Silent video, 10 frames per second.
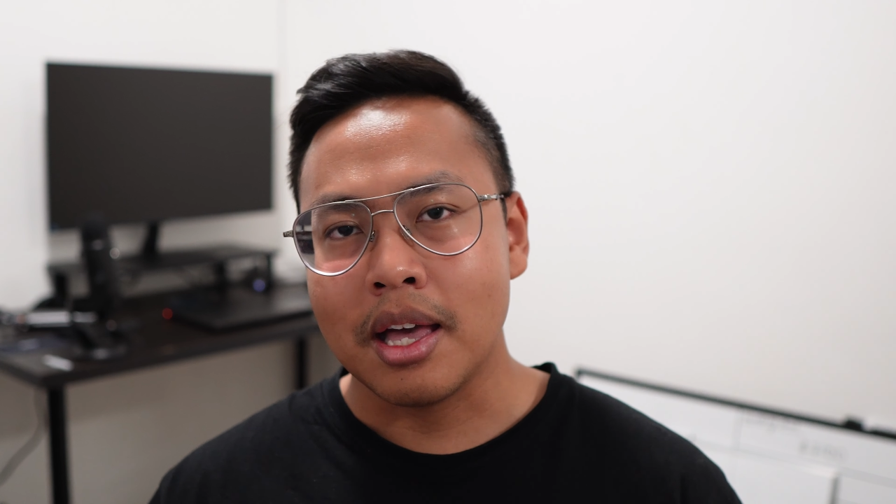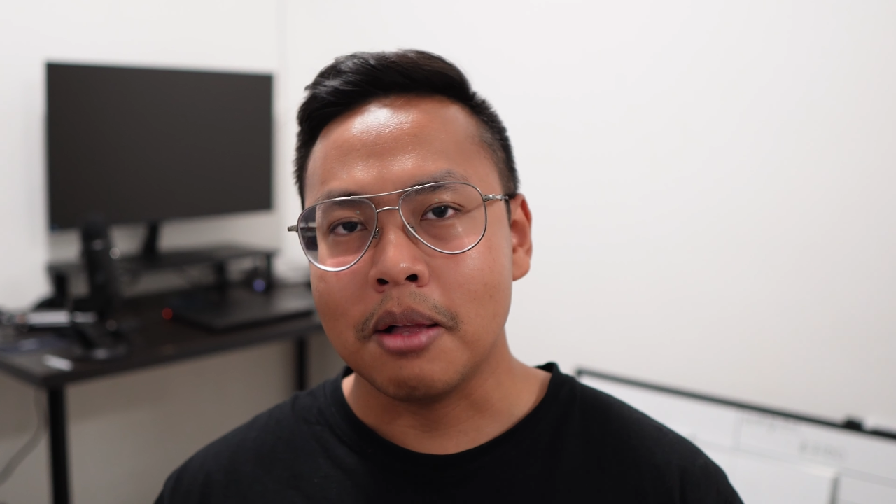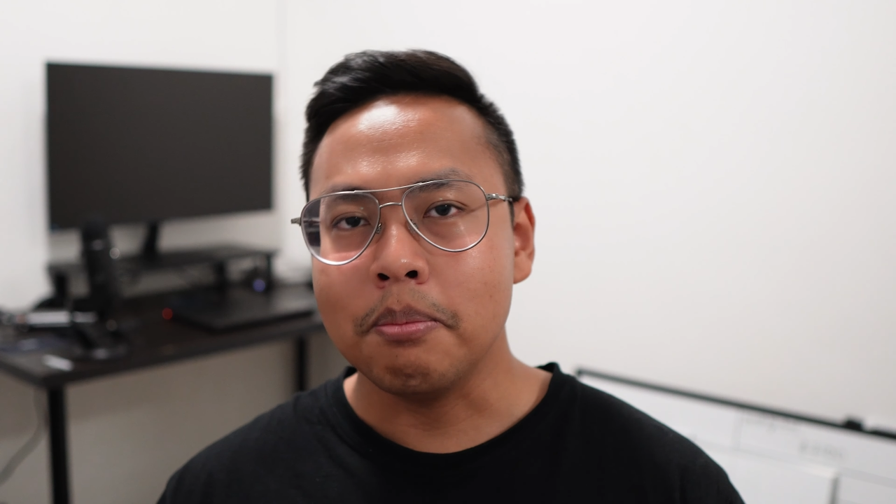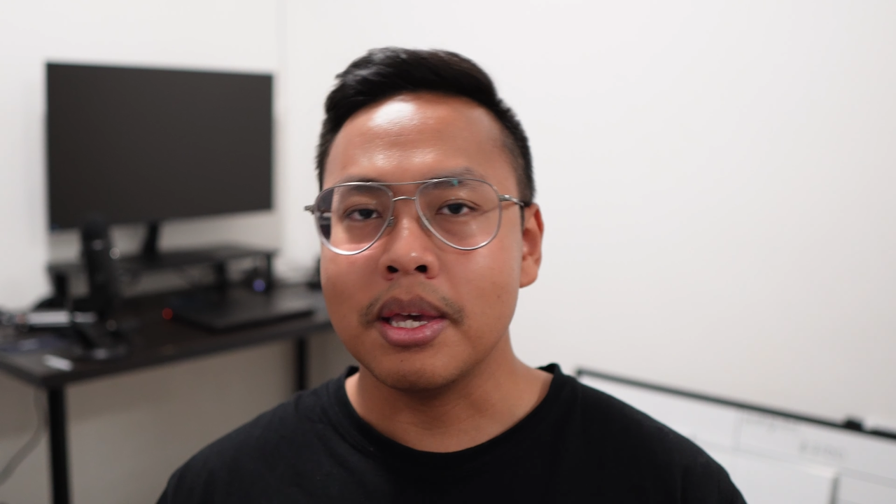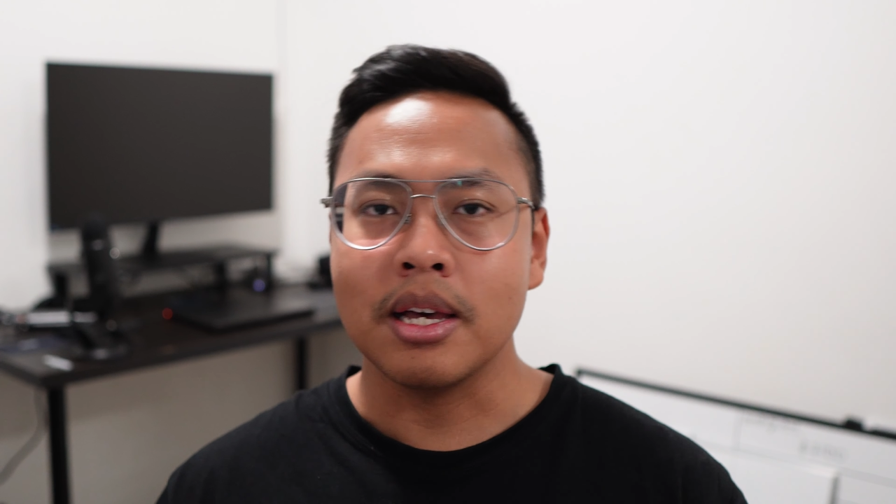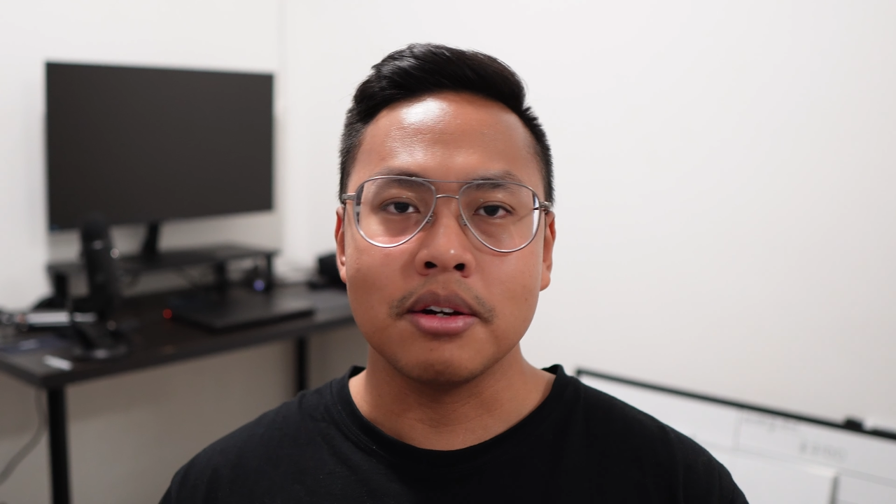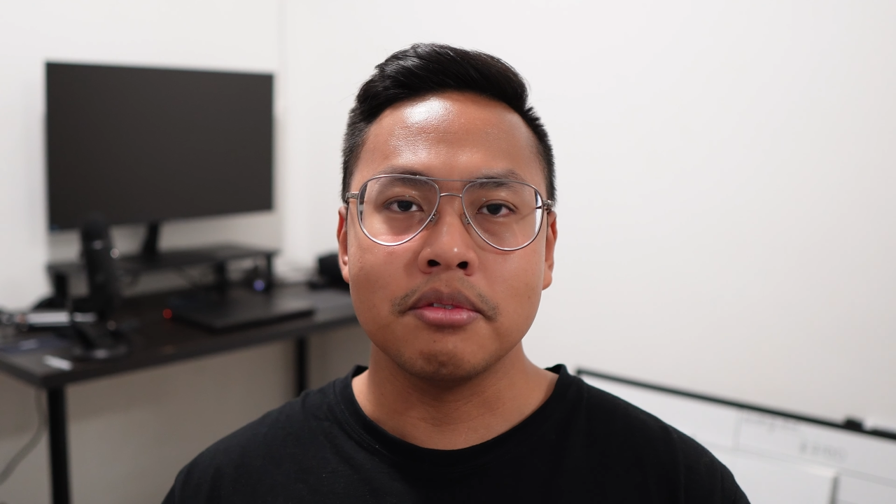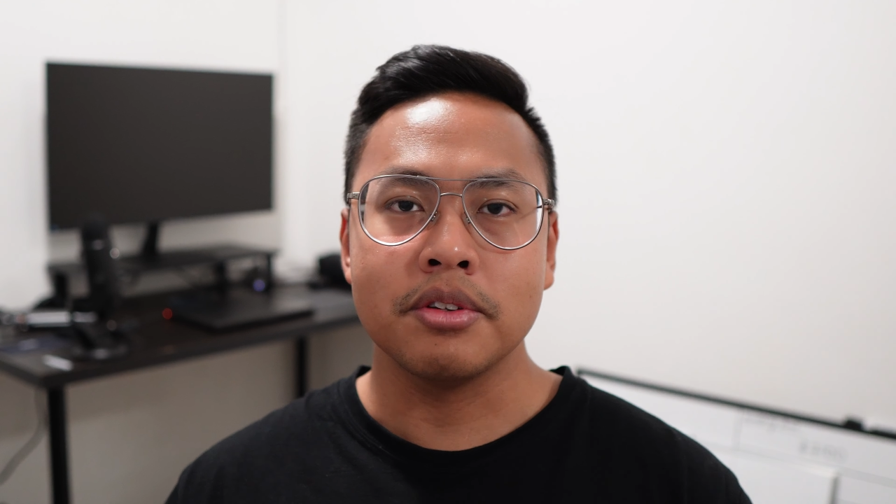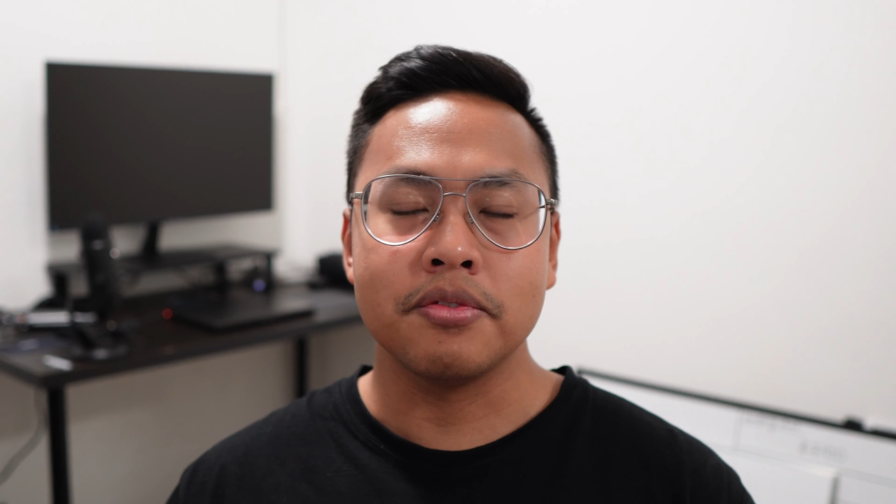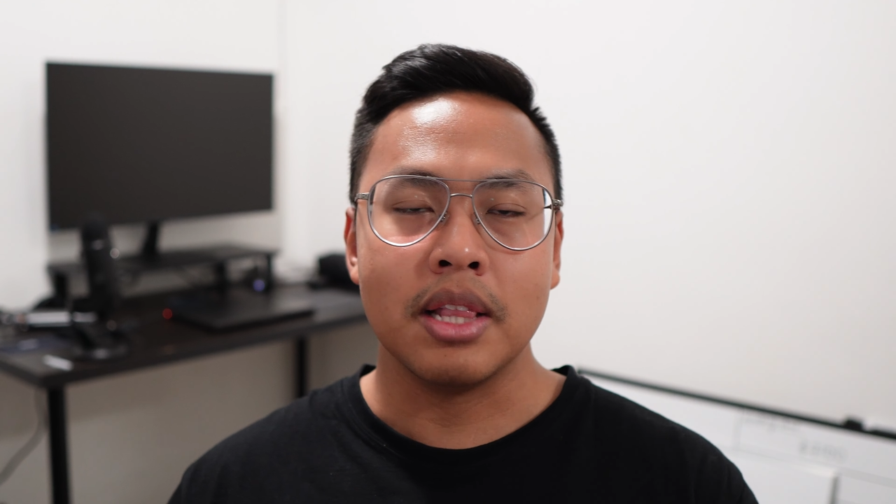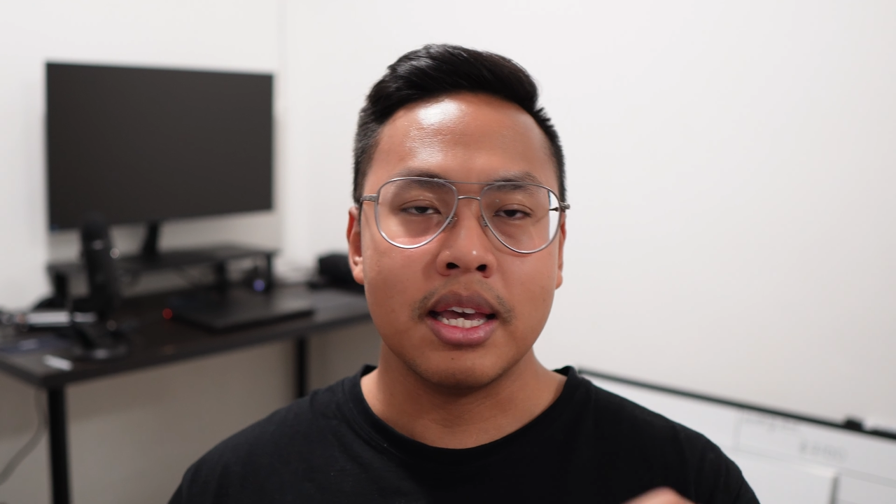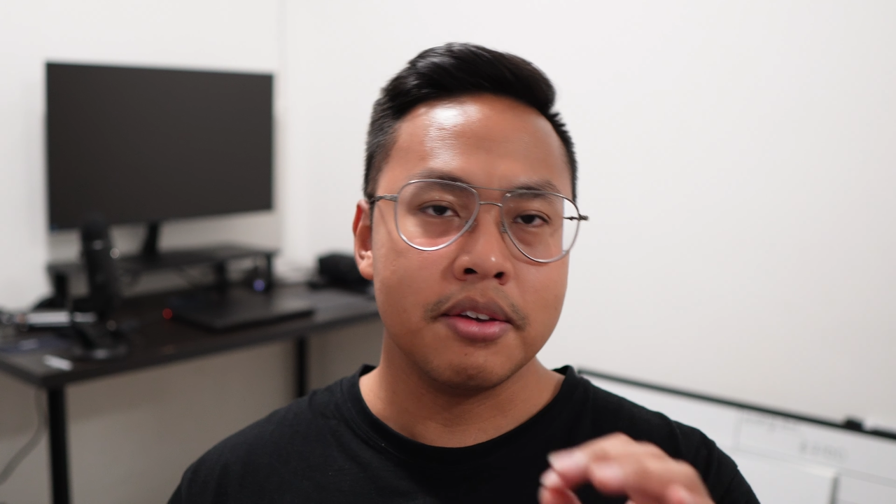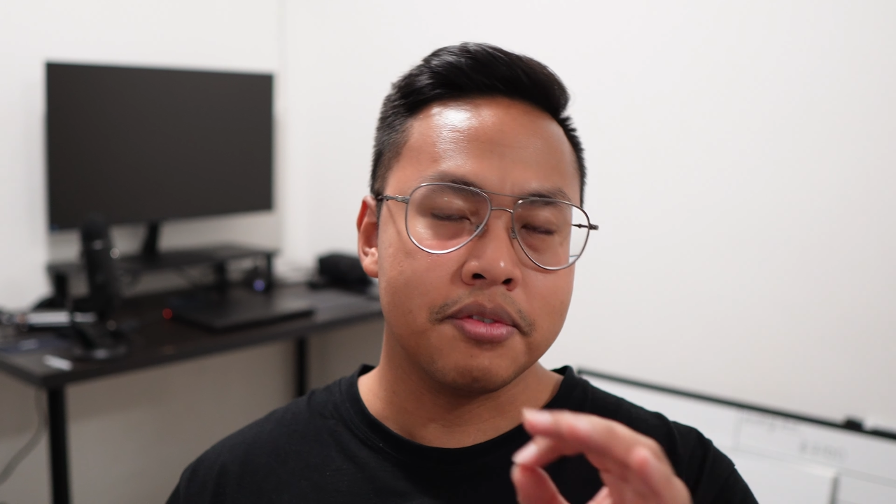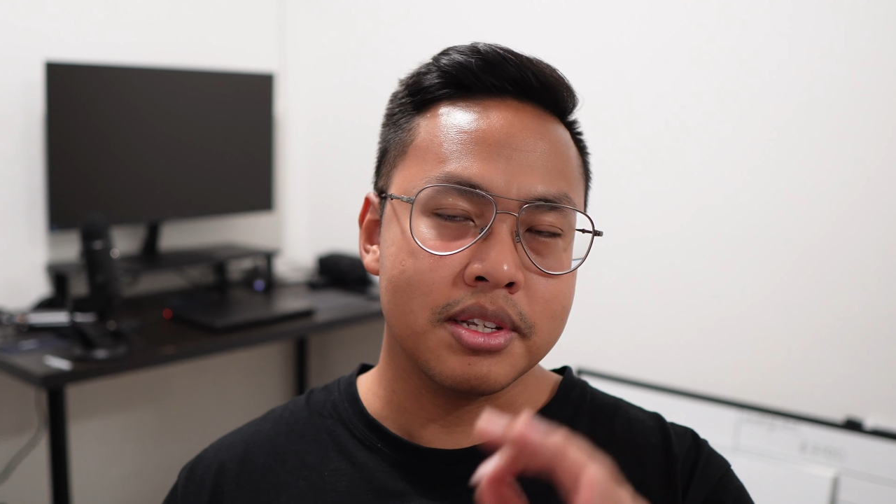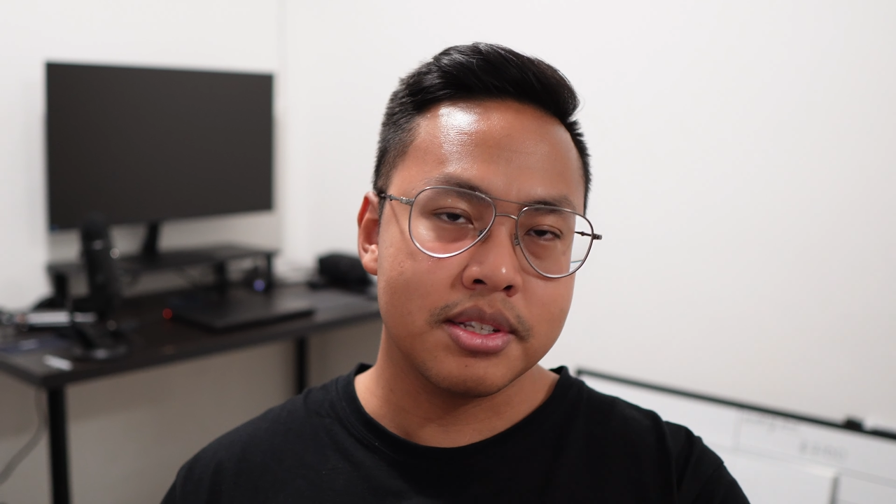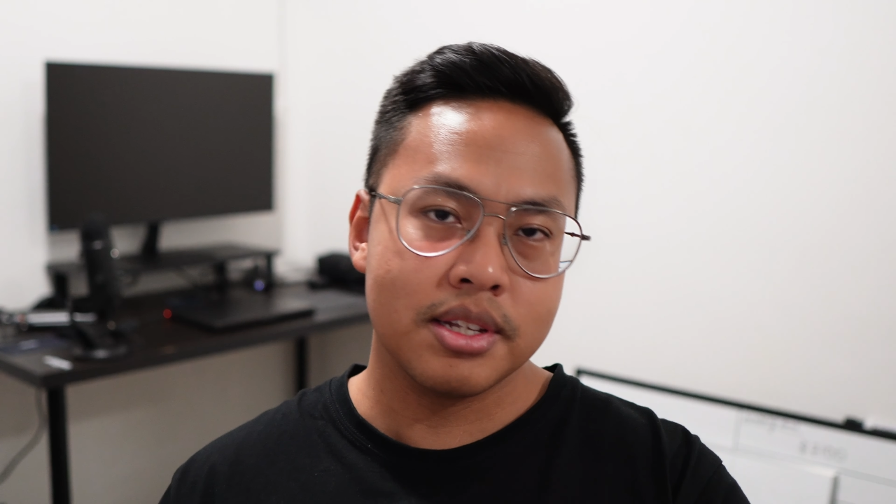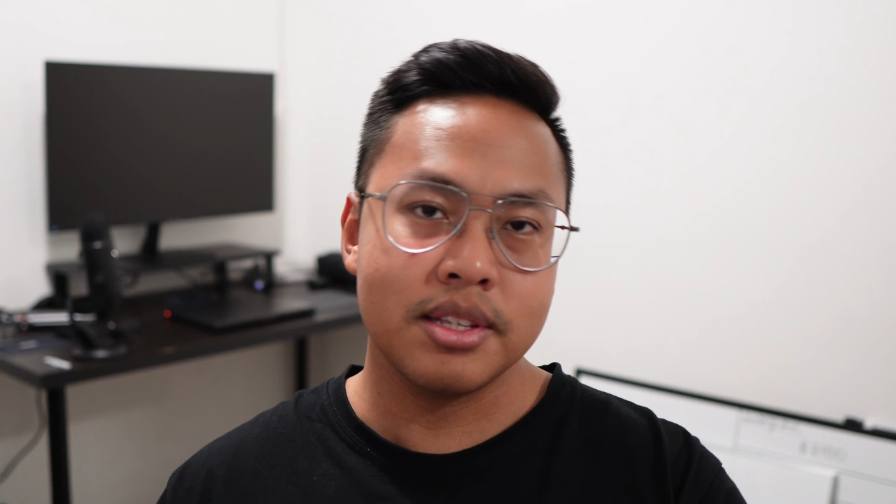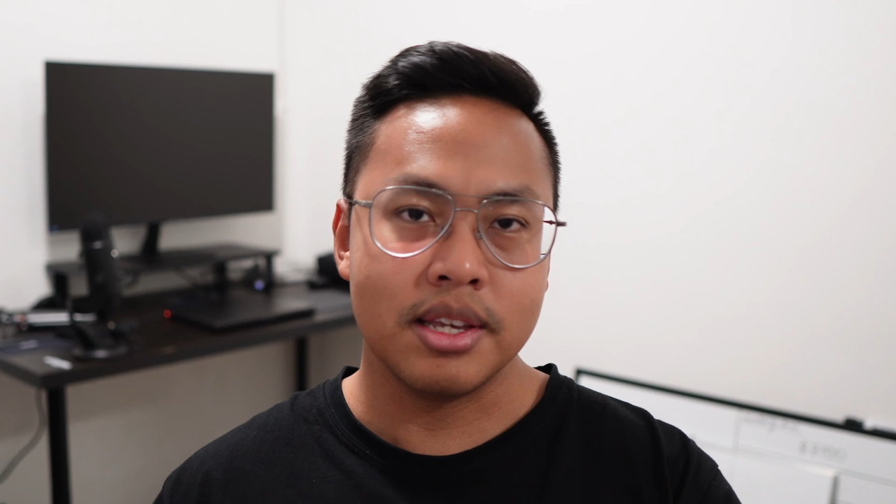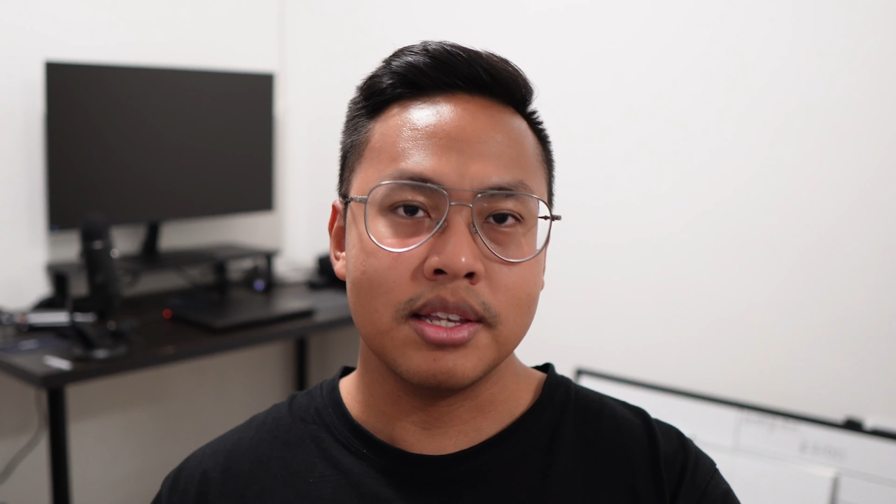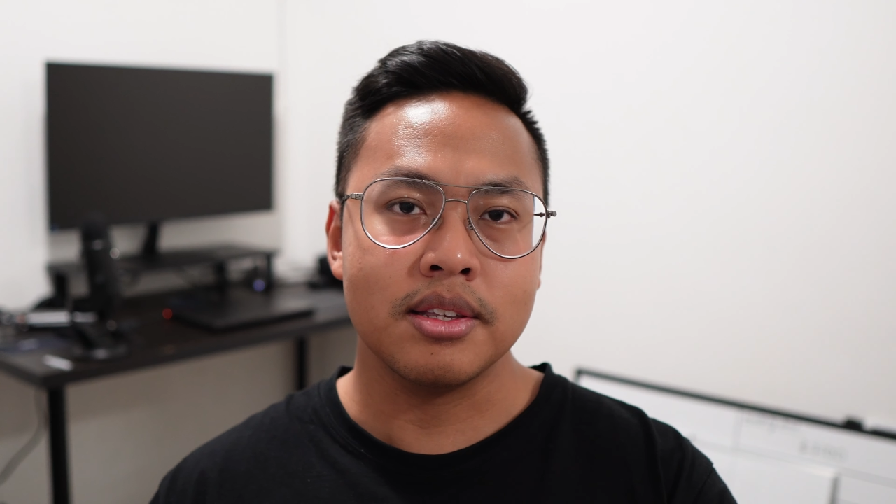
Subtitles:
helping out with, like, for instance